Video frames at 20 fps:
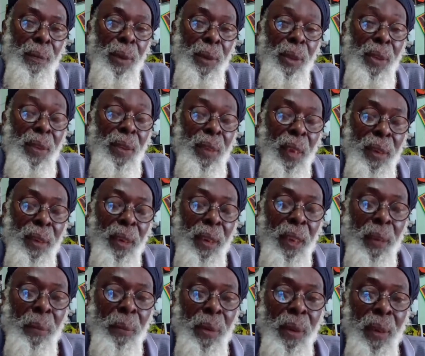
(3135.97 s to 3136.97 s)
It is not the
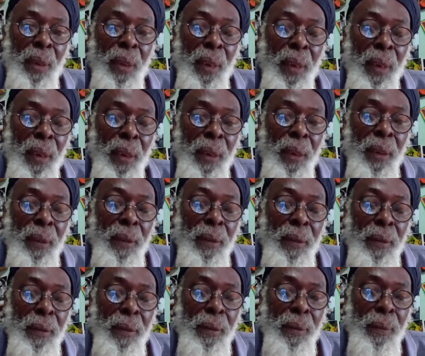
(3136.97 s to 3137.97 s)
Nyahbinghi
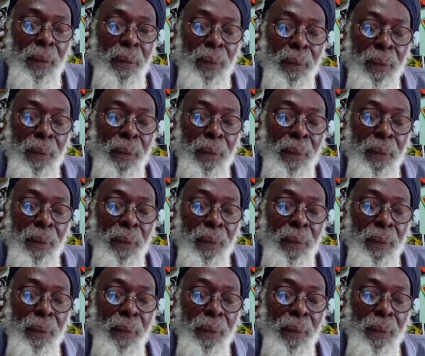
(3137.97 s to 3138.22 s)
guidelines